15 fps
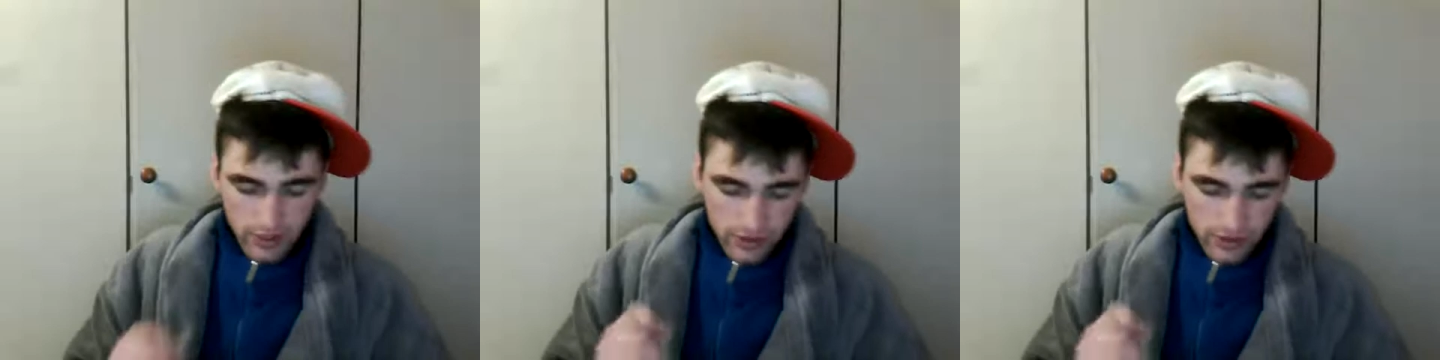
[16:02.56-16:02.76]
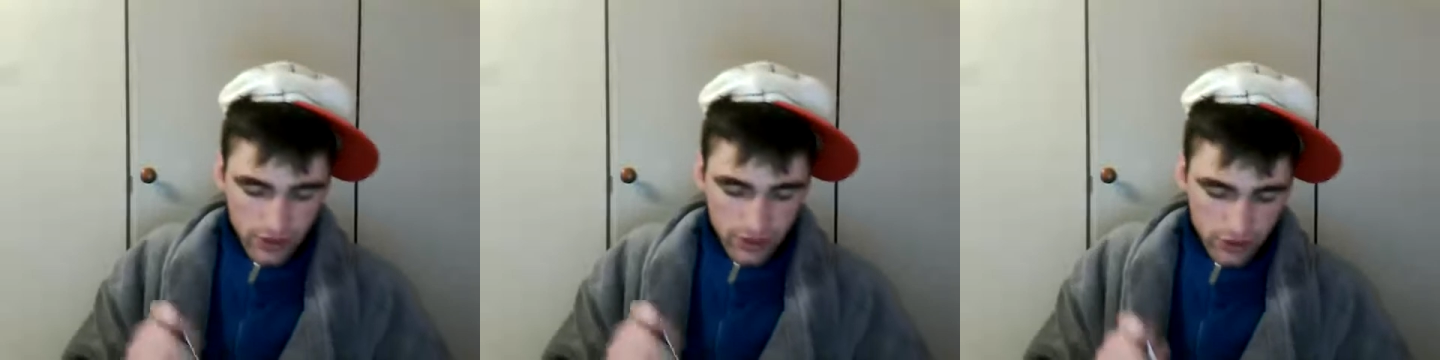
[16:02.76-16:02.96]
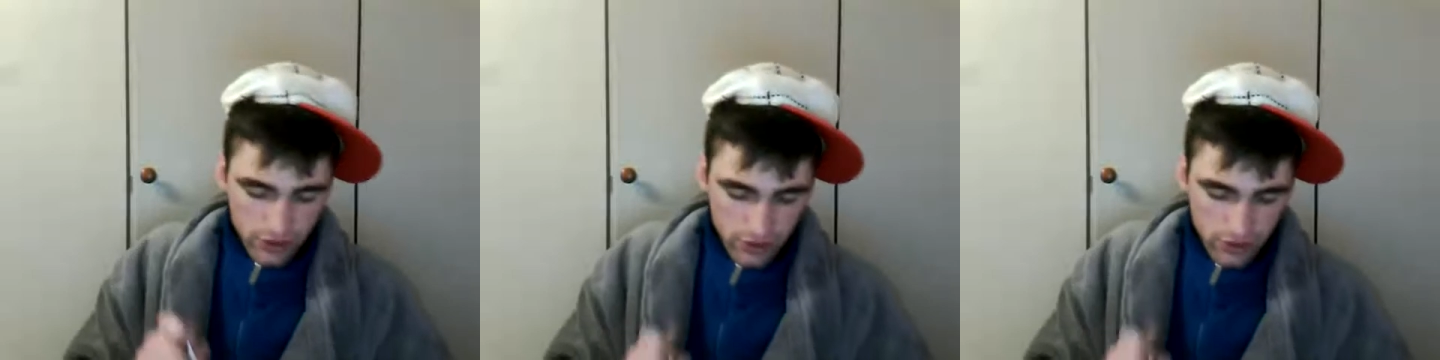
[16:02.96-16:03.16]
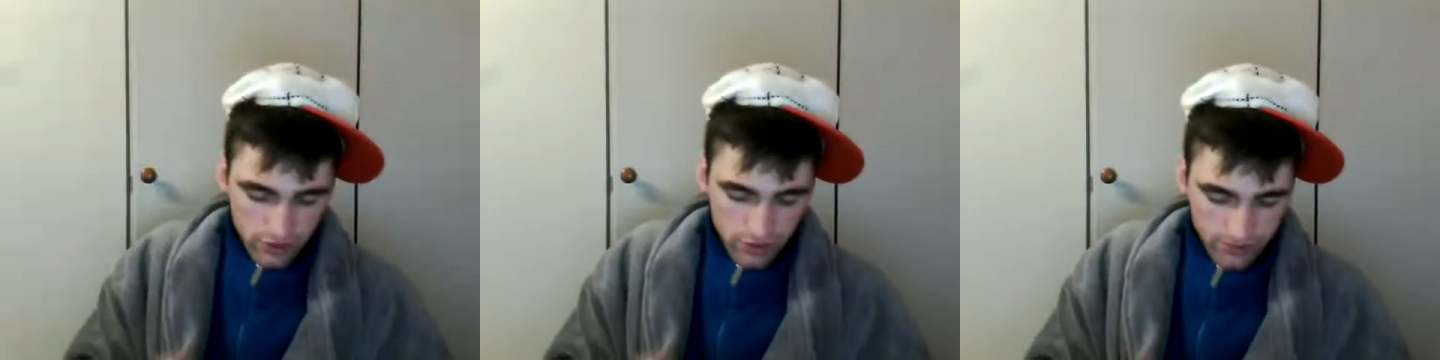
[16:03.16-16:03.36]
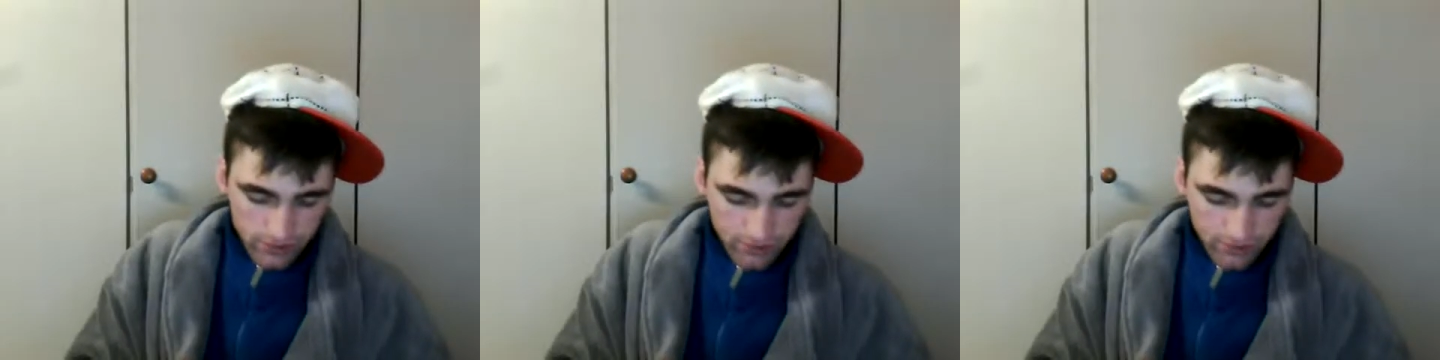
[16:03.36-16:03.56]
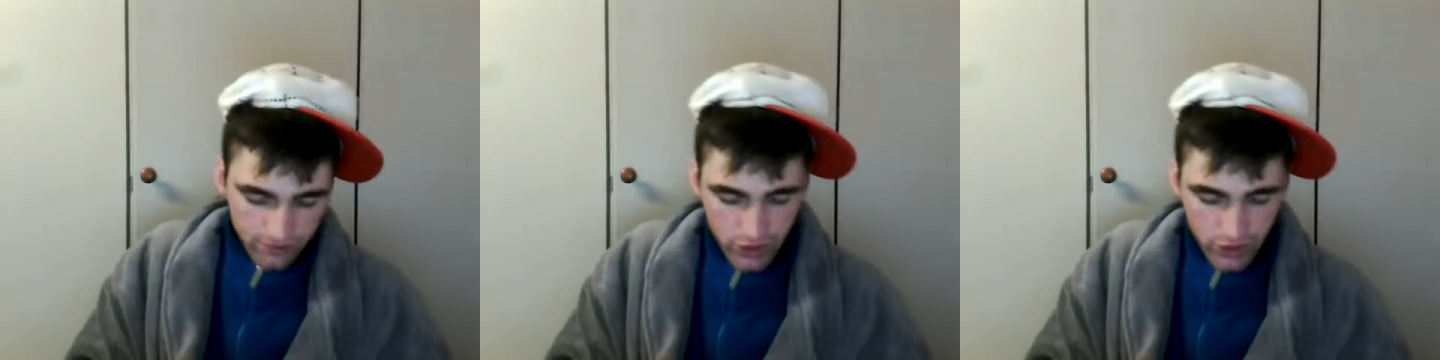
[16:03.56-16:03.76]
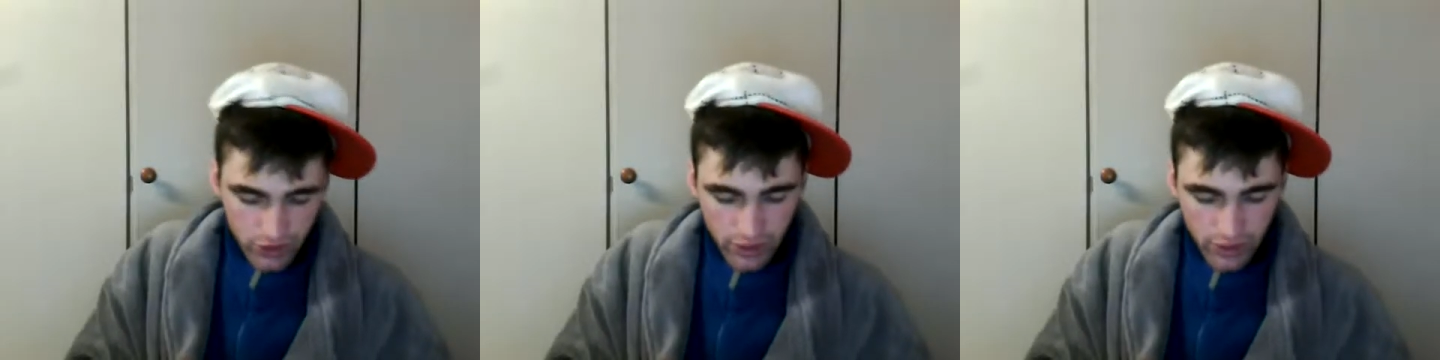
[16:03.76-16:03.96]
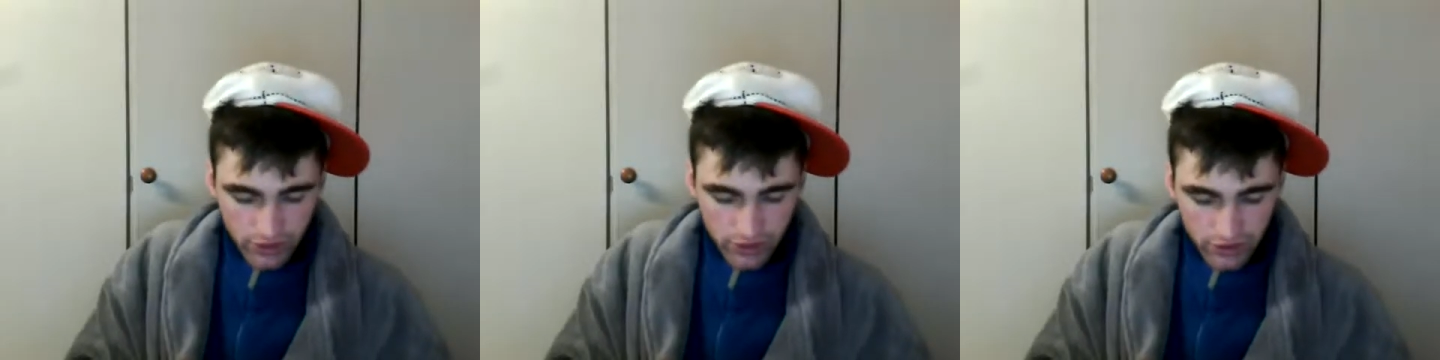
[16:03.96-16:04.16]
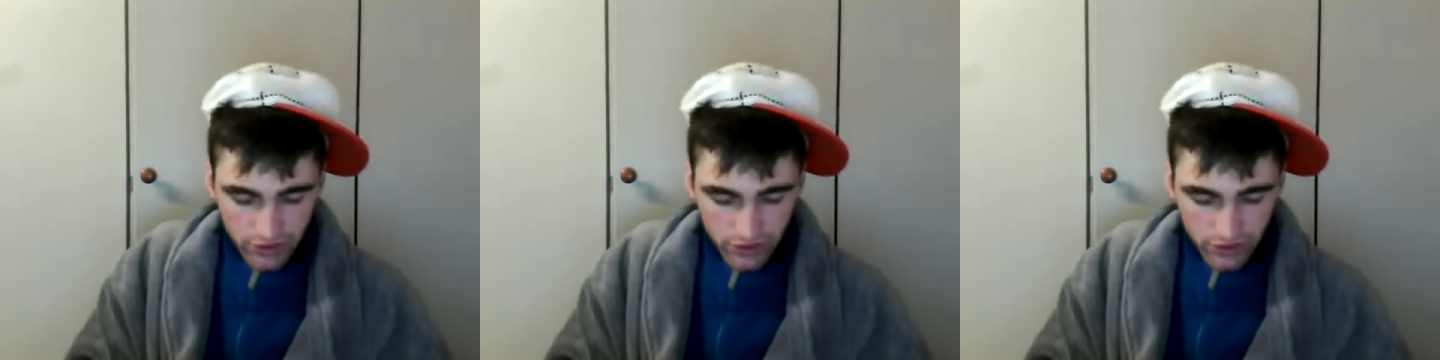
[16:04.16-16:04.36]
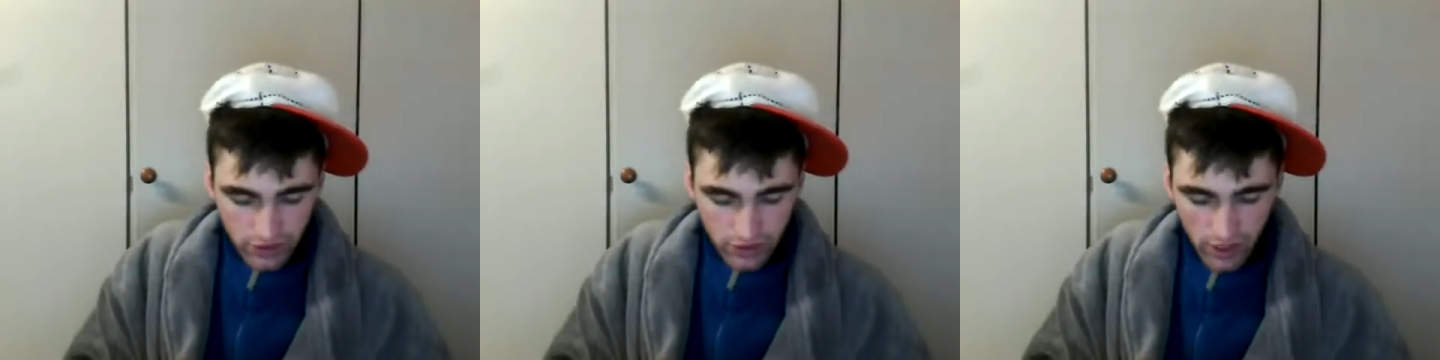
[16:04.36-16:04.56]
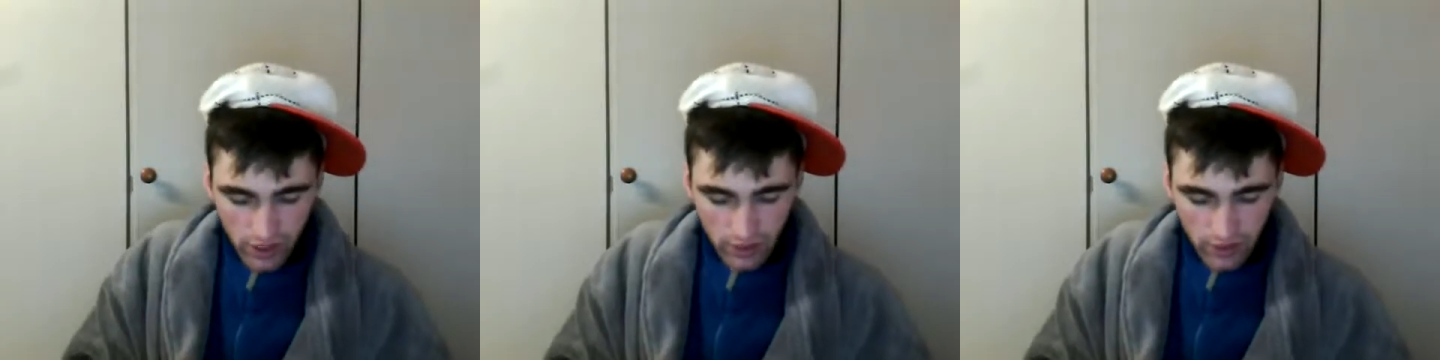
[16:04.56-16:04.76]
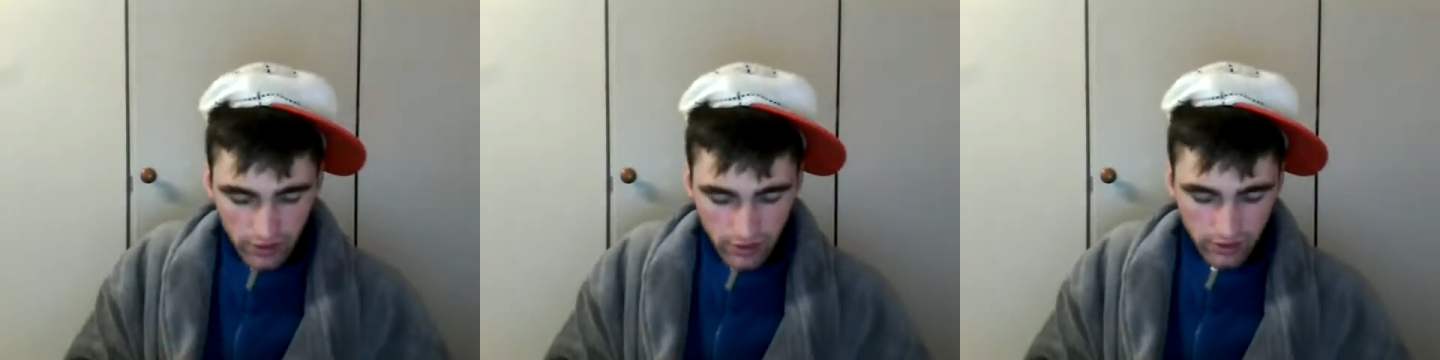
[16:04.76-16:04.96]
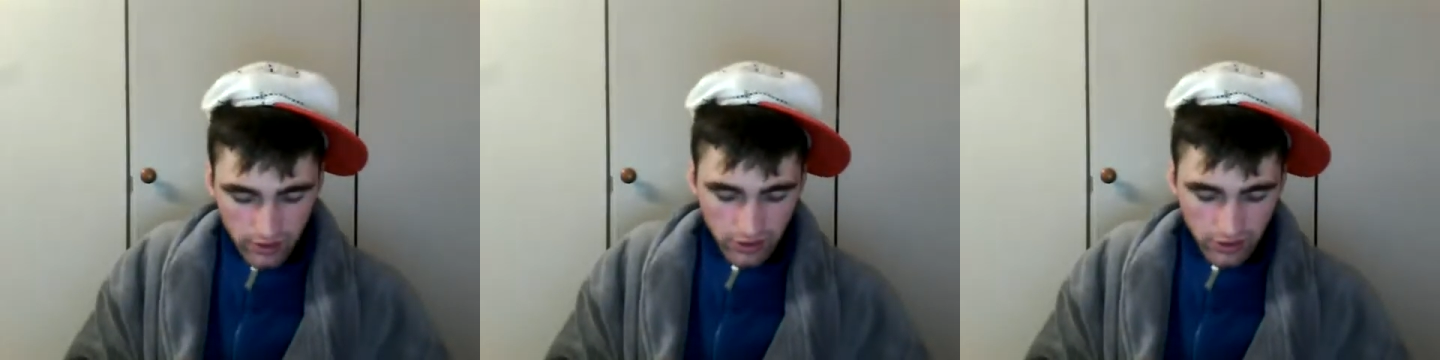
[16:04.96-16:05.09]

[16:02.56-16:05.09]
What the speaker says: textured chicken style